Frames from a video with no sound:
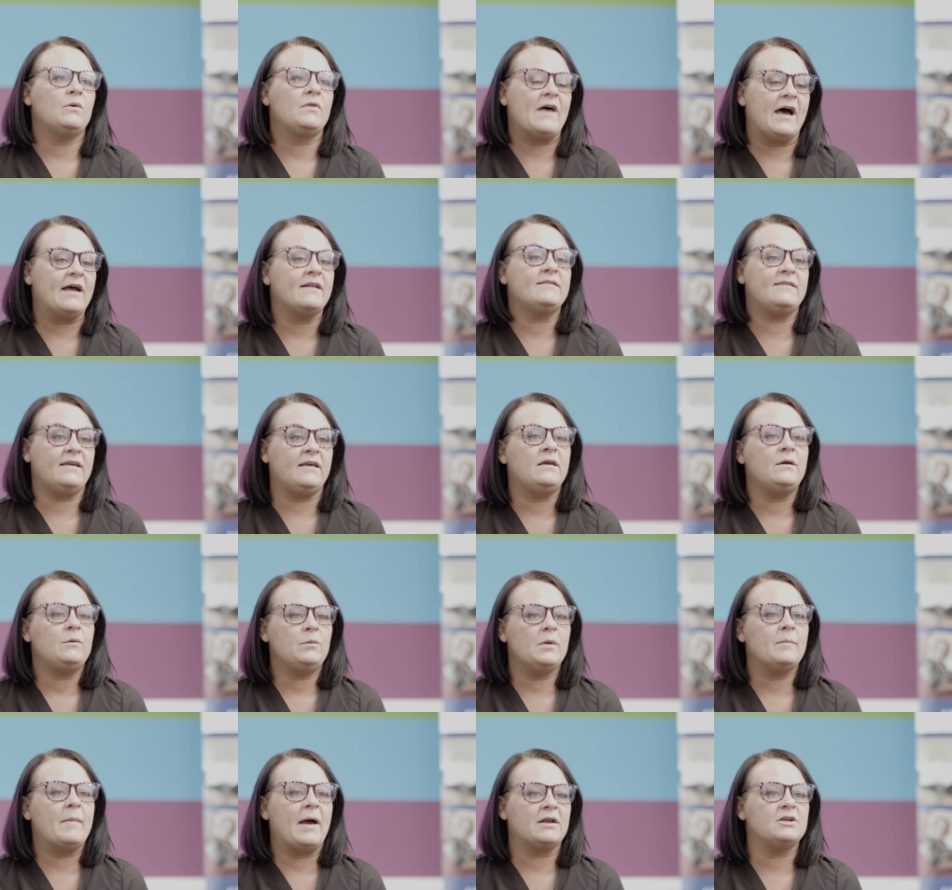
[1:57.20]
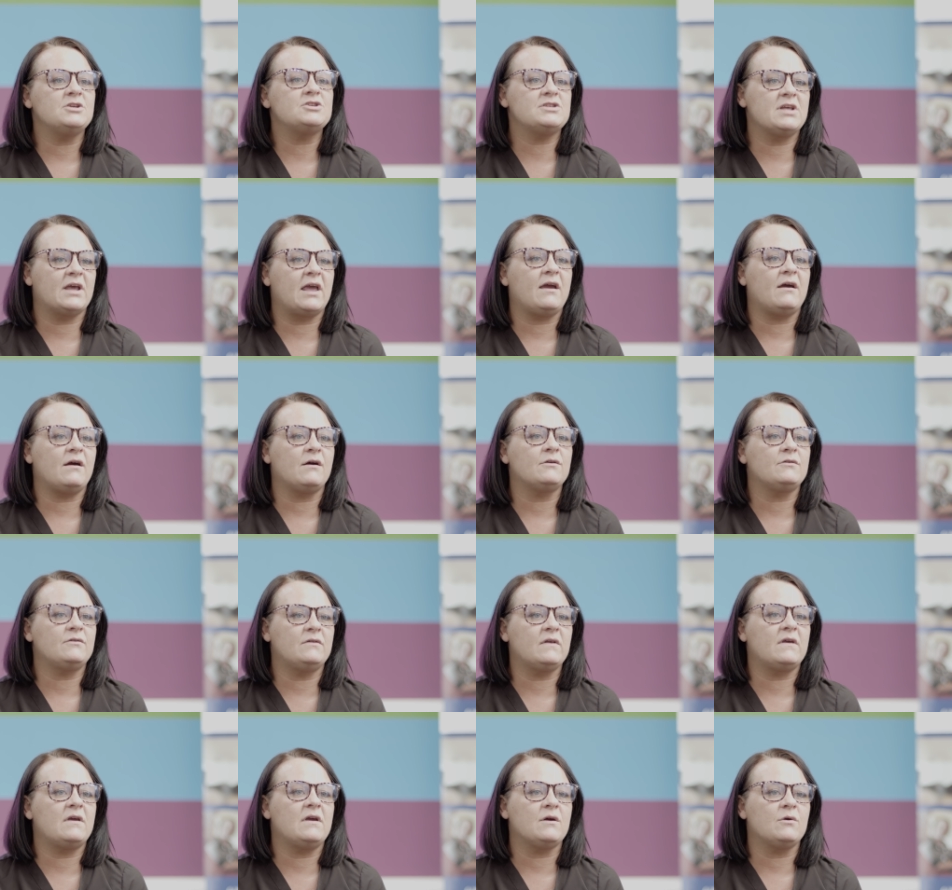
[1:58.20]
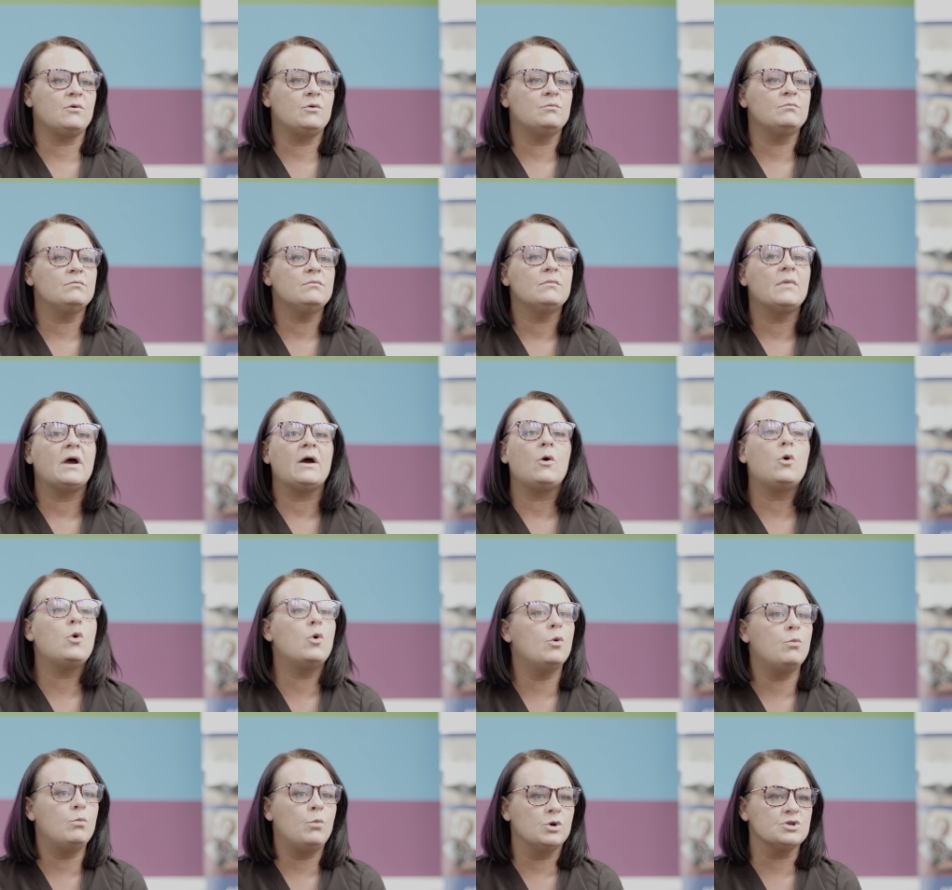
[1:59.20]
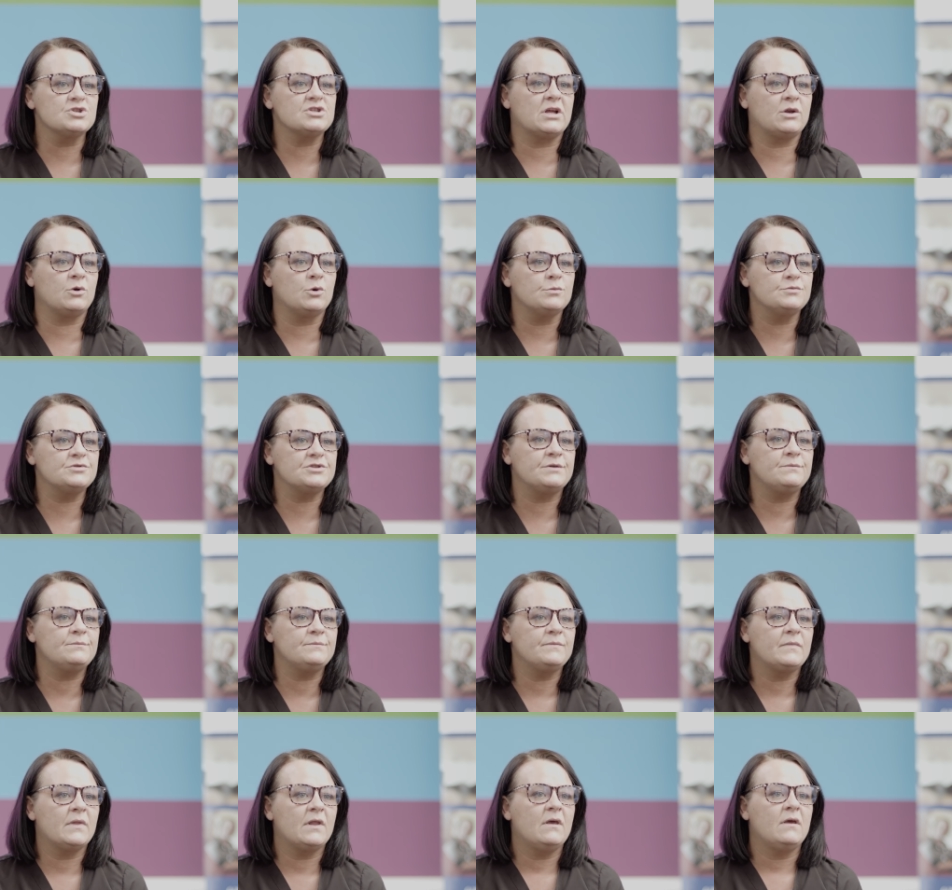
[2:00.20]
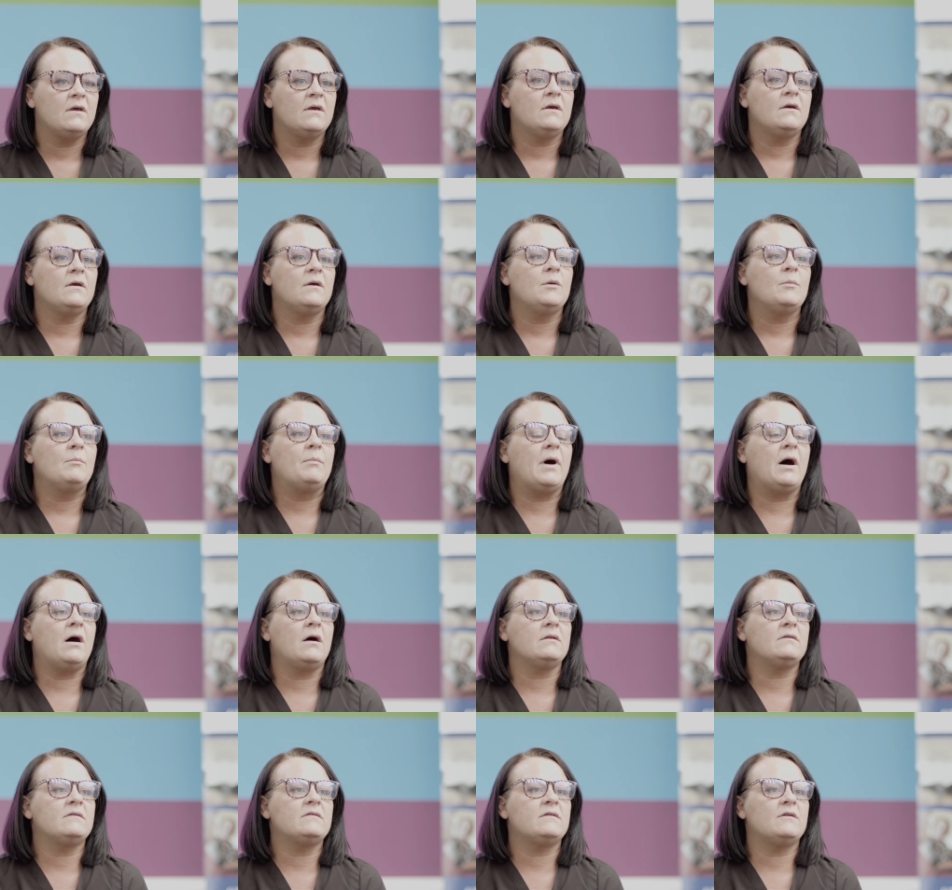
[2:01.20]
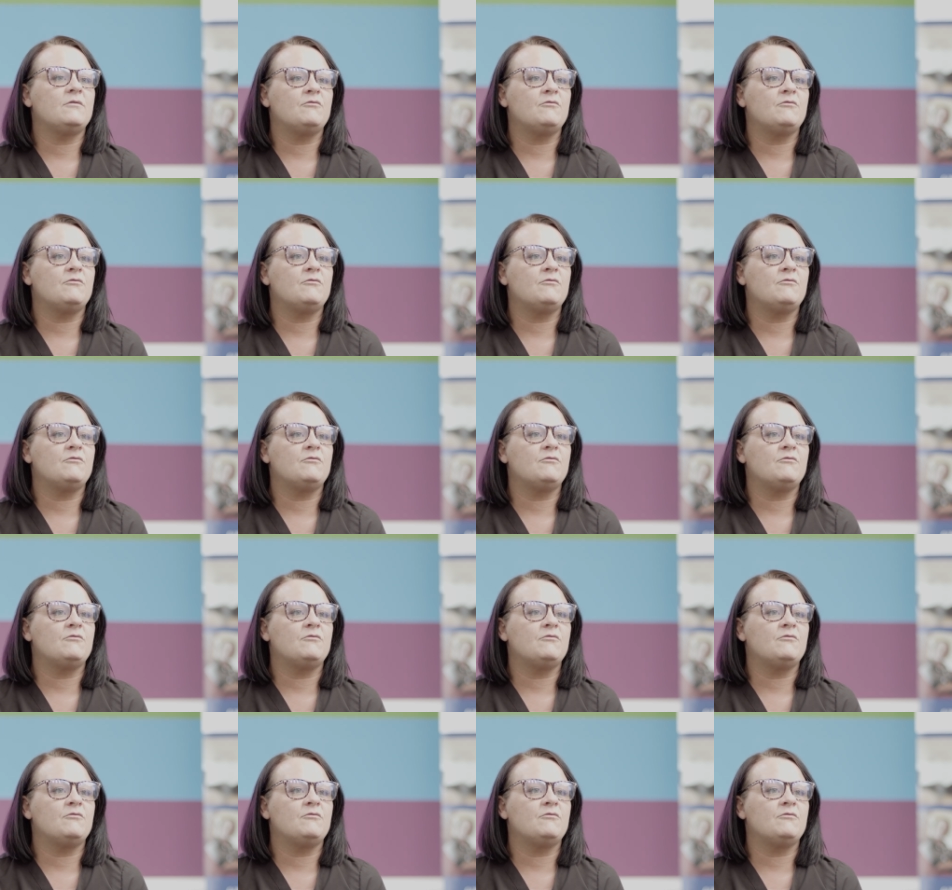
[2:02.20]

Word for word: That day, we managed to get her to the care home. Home wasn't an option, but